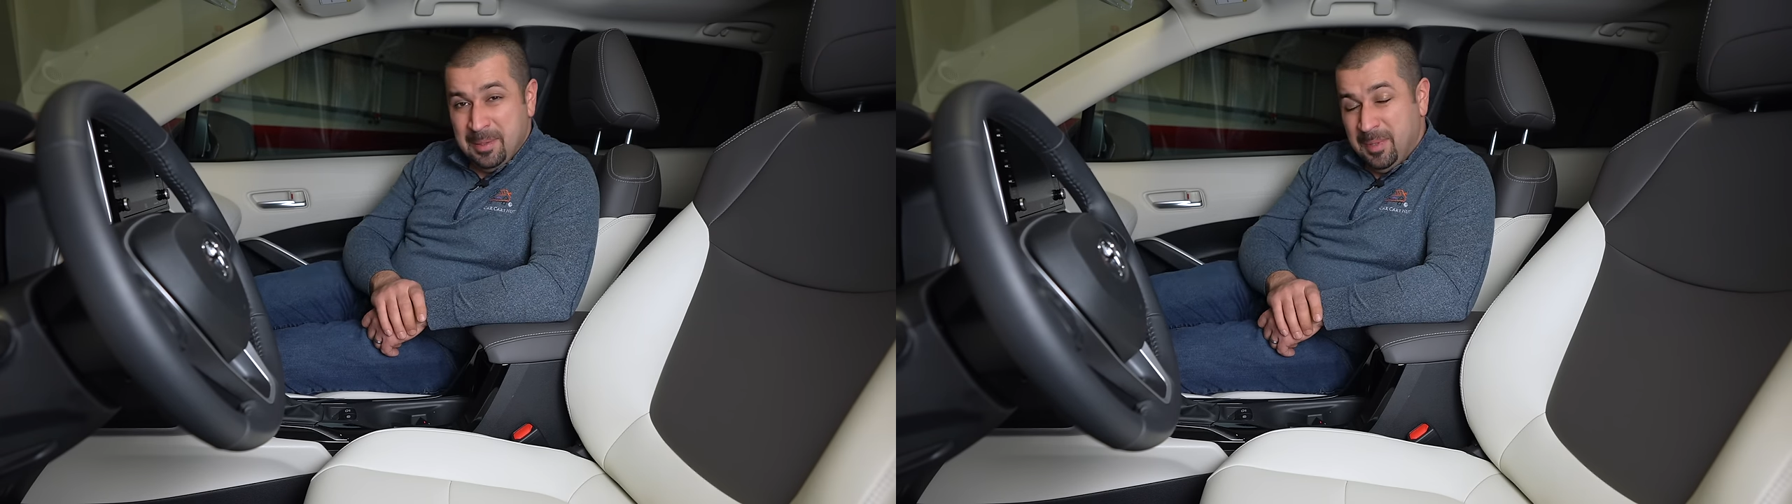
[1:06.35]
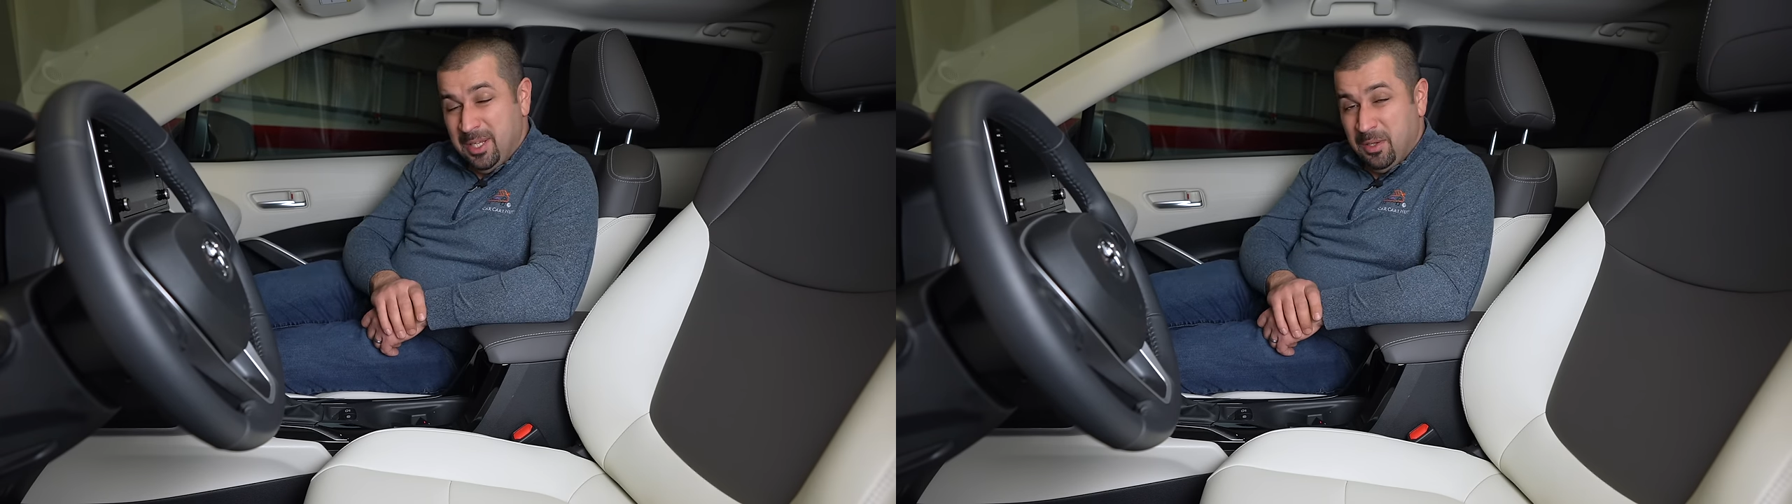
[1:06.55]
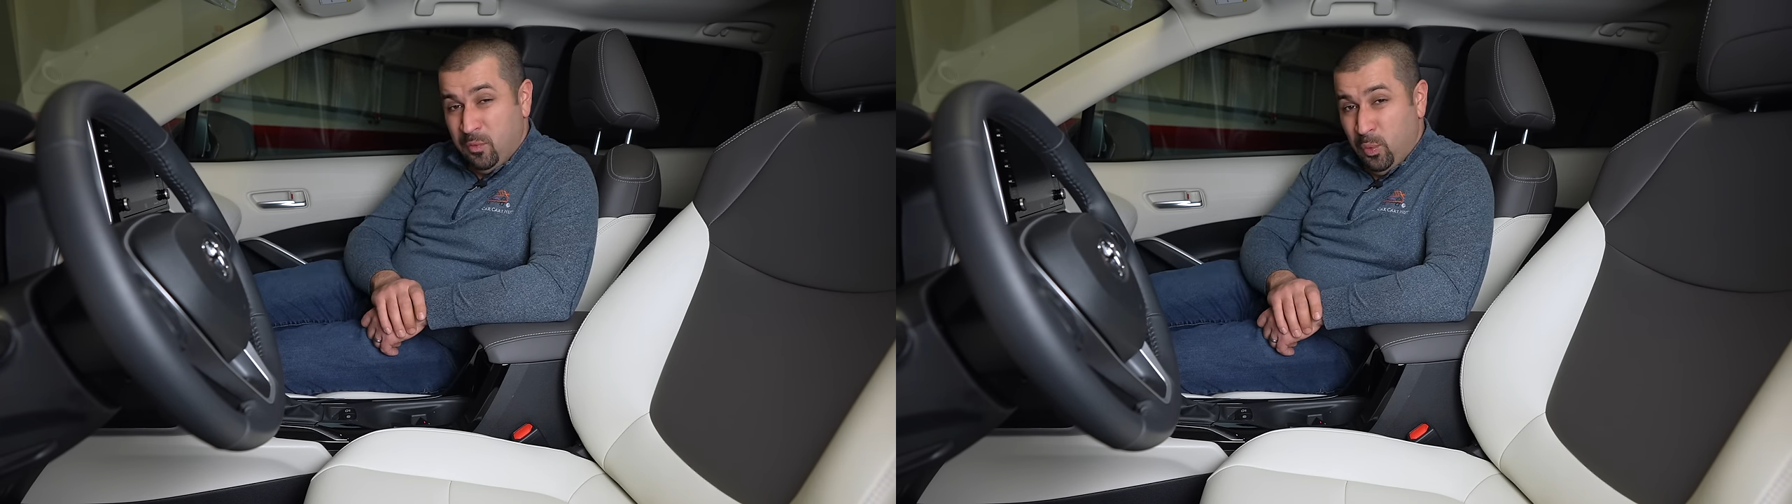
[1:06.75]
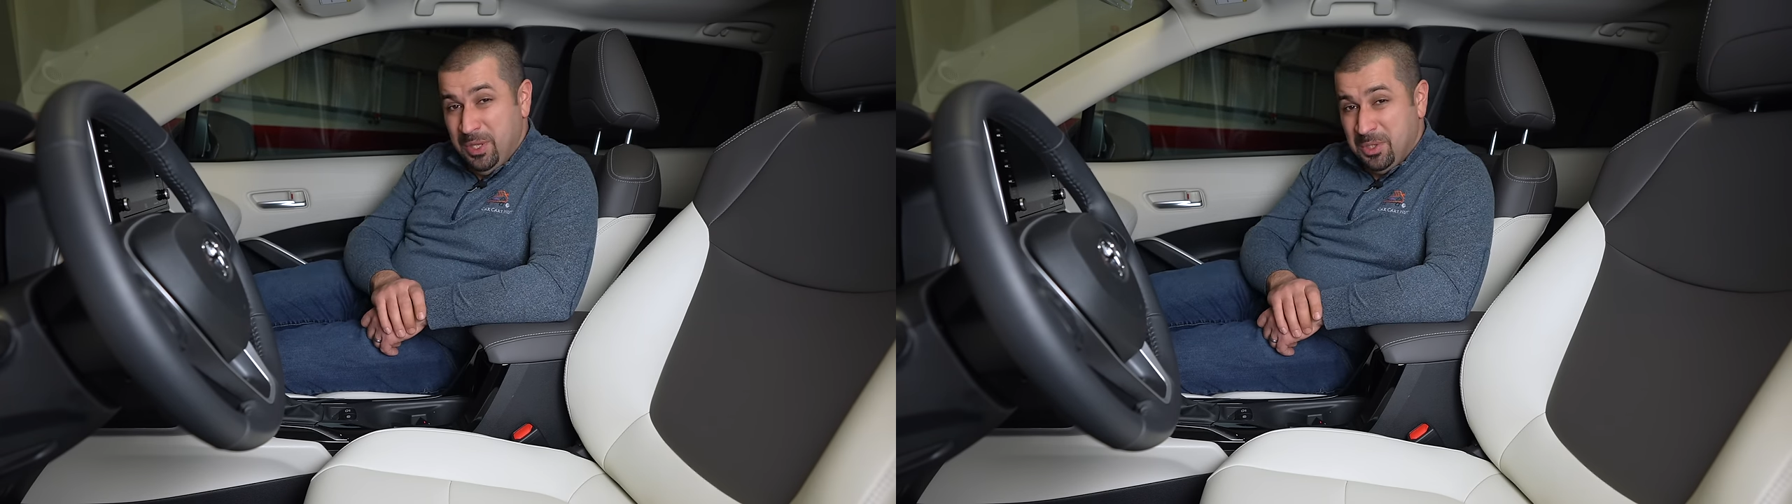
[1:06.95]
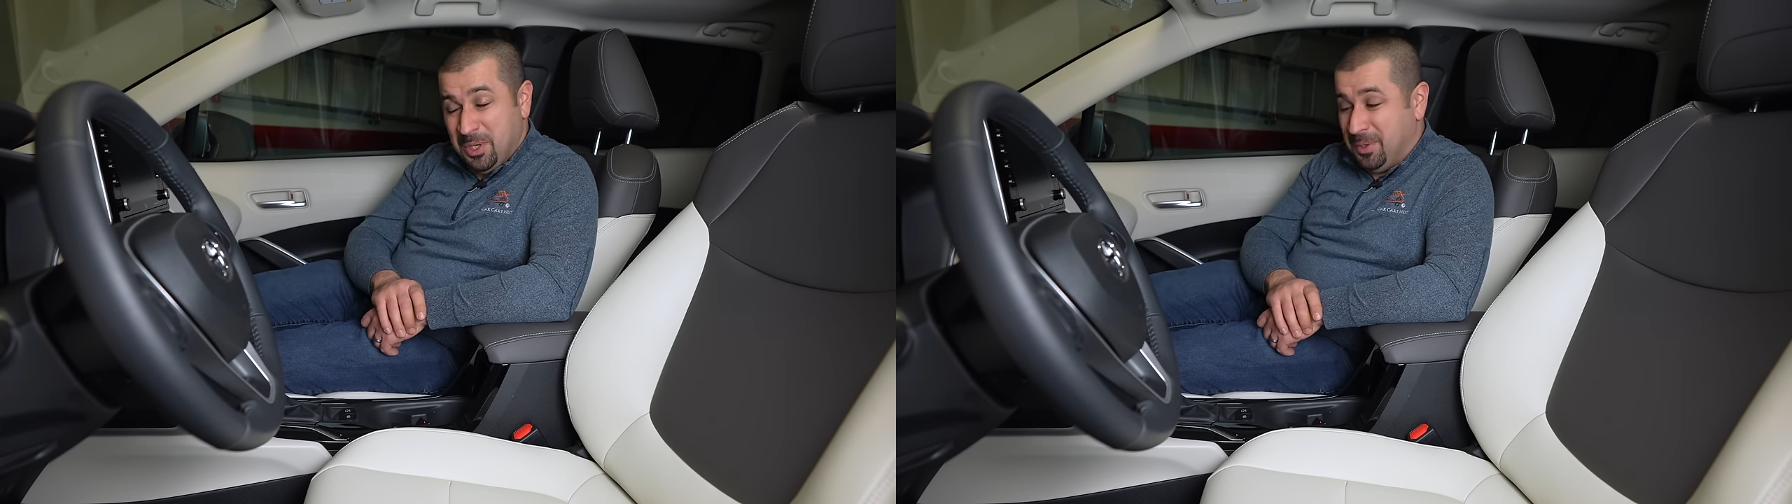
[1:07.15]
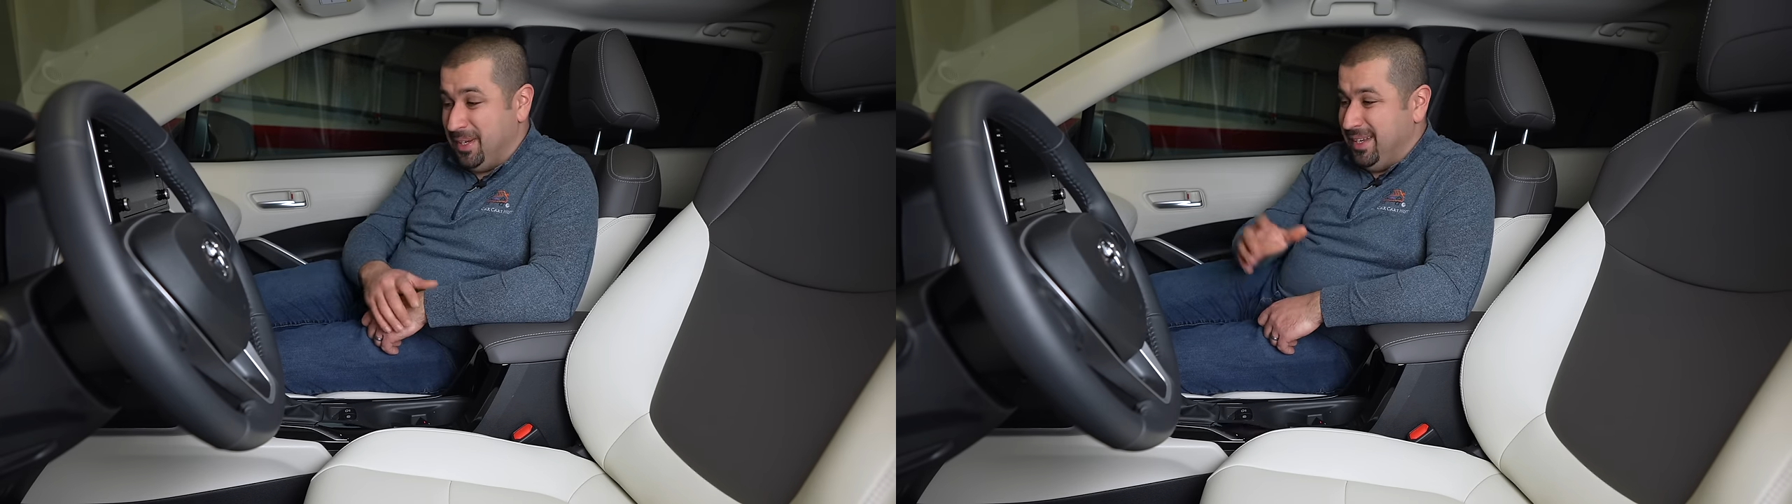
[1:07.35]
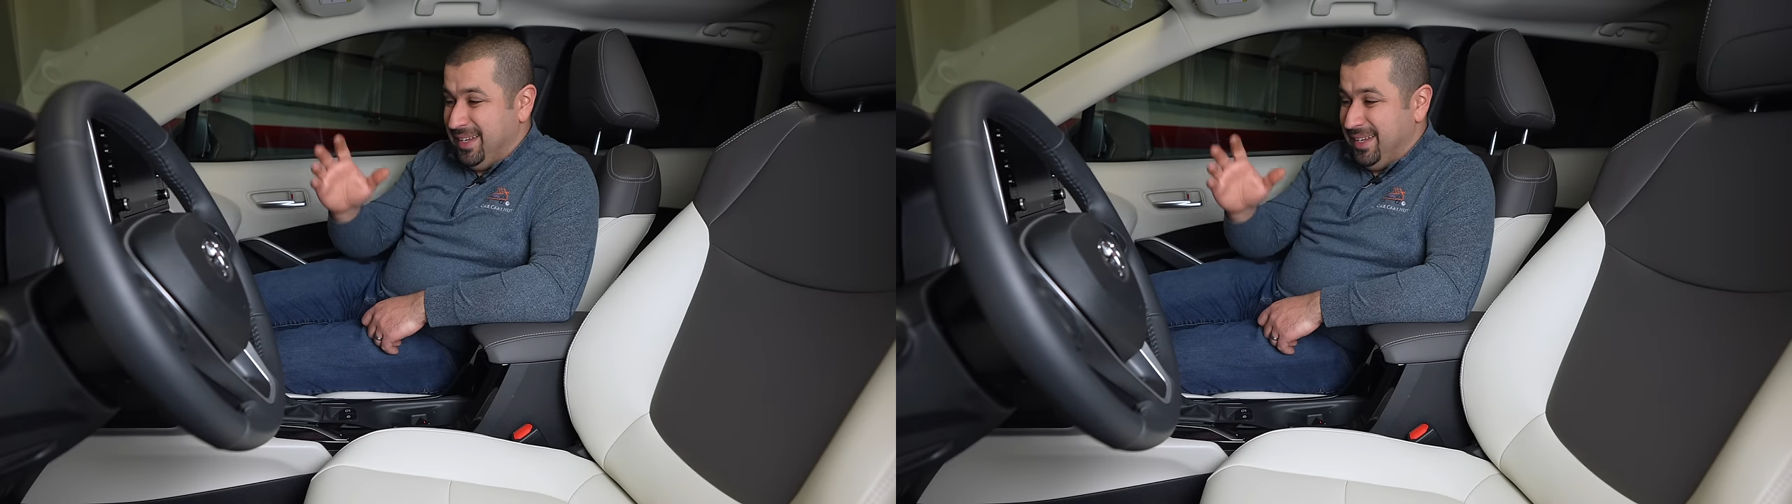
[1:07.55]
the middle of winter,